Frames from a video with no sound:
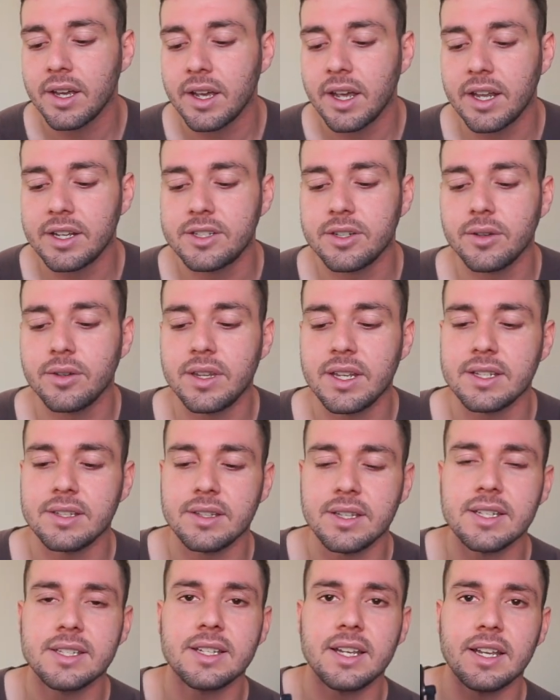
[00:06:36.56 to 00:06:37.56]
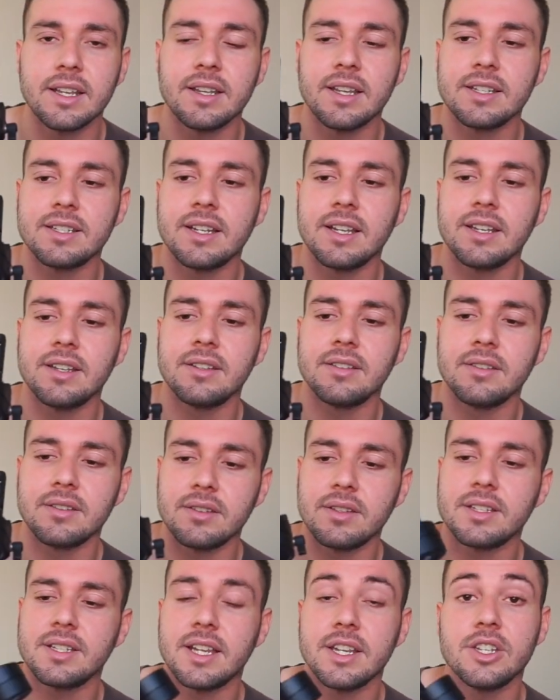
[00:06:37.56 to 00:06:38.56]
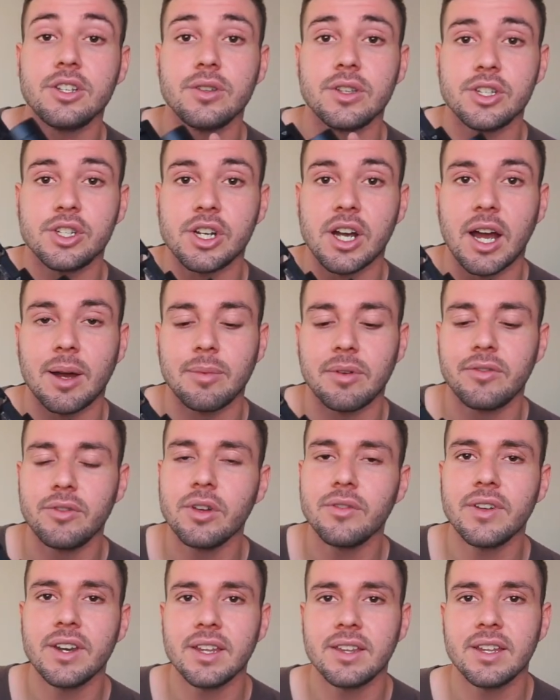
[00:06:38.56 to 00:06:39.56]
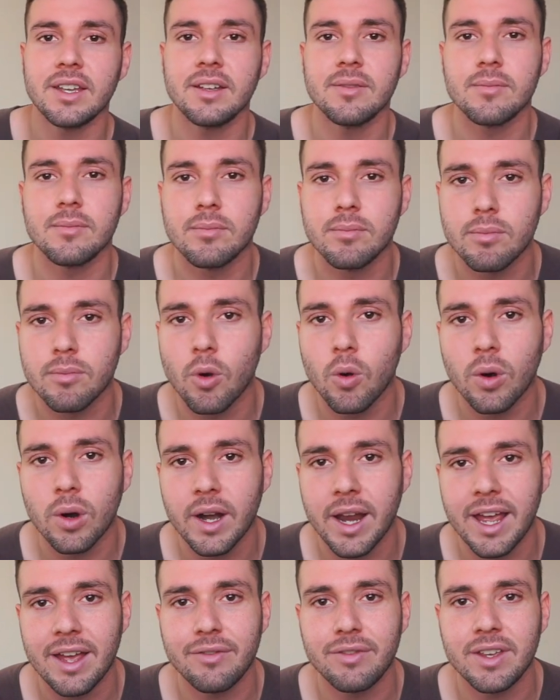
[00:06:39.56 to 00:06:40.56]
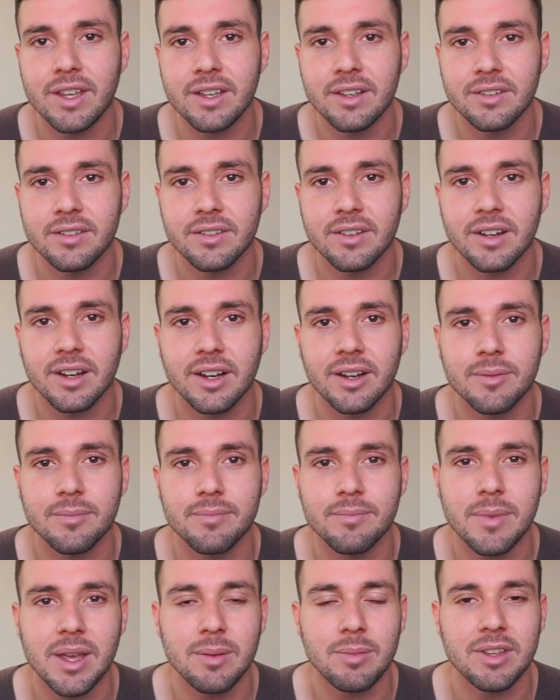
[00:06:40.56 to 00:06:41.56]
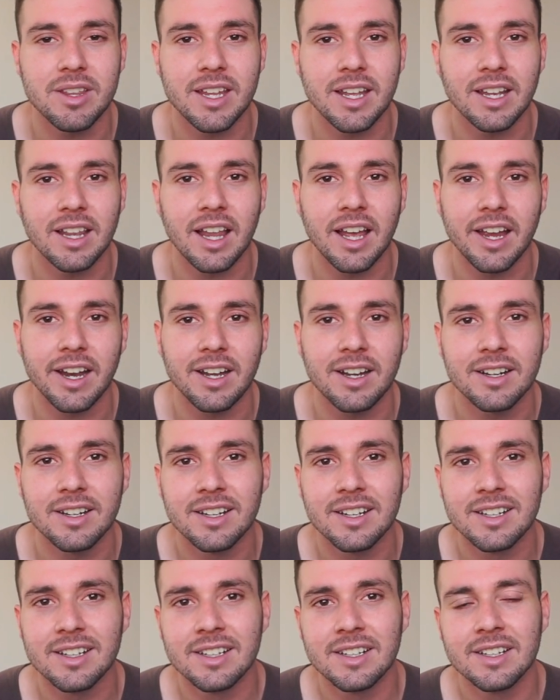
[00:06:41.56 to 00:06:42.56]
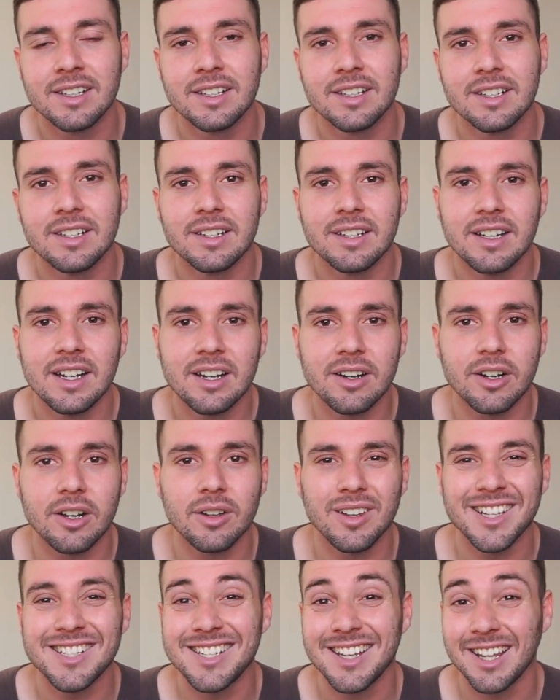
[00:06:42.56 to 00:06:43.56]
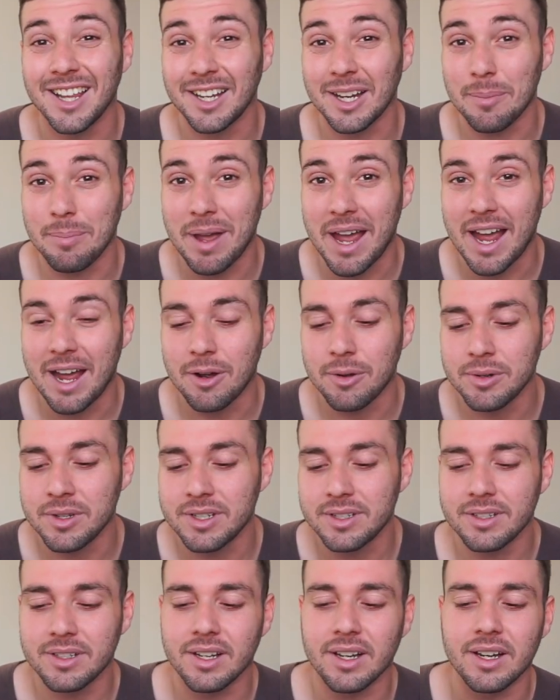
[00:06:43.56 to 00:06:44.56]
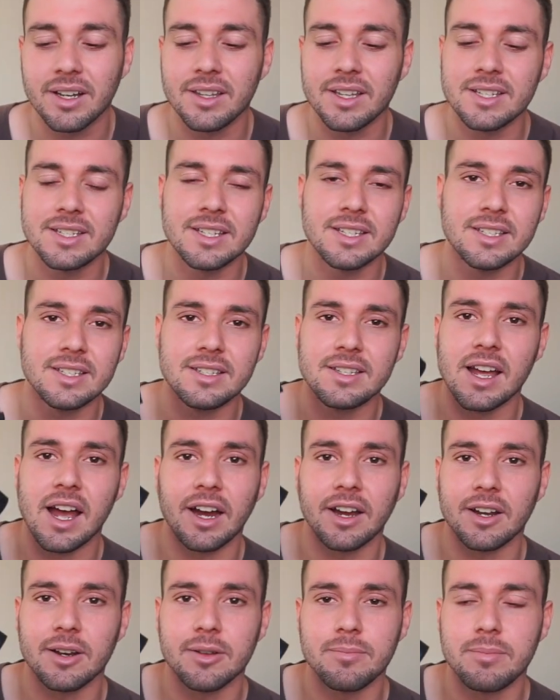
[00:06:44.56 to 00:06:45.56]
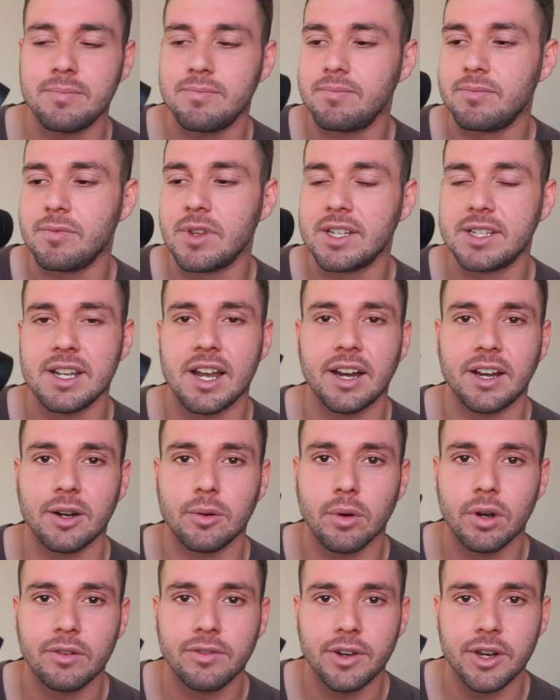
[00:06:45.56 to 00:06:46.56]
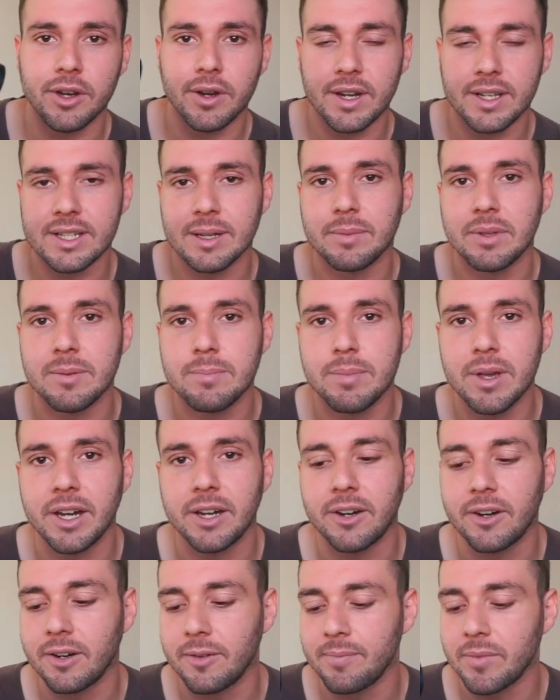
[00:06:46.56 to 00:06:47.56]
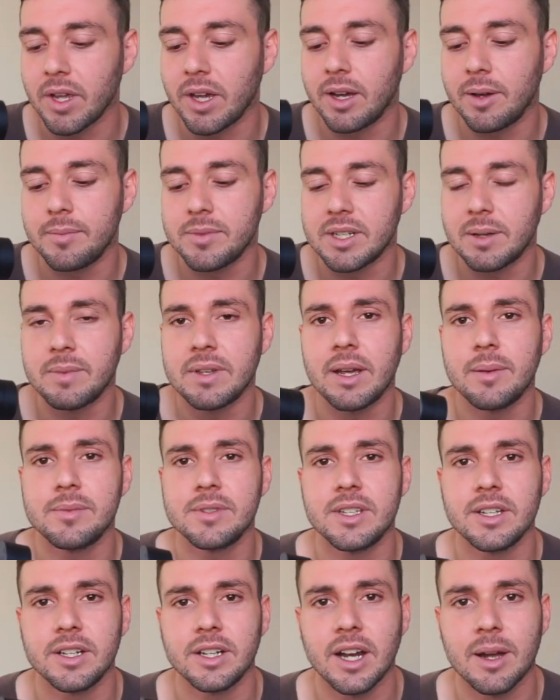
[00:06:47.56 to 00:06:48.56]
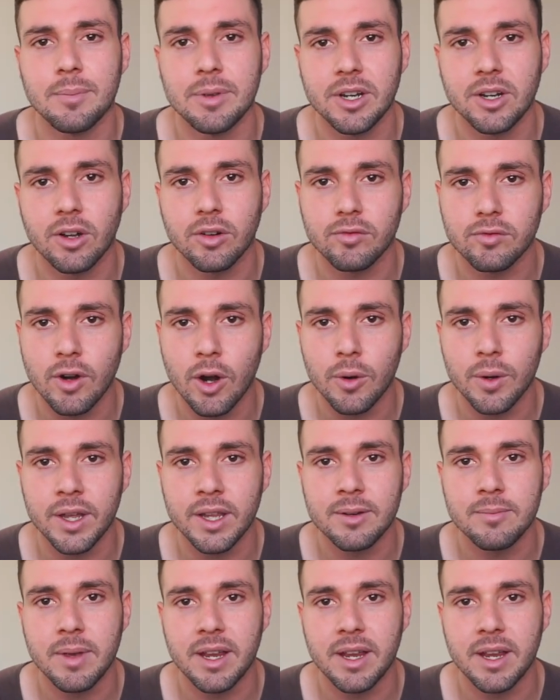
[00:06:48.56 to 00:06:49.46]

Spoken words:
And so this can do the job. If you have anything more heavy, maybe than like, I don't know, let's say like a pound, this is not gonna work for you. You need something bigger. Sometimes the company called Ronin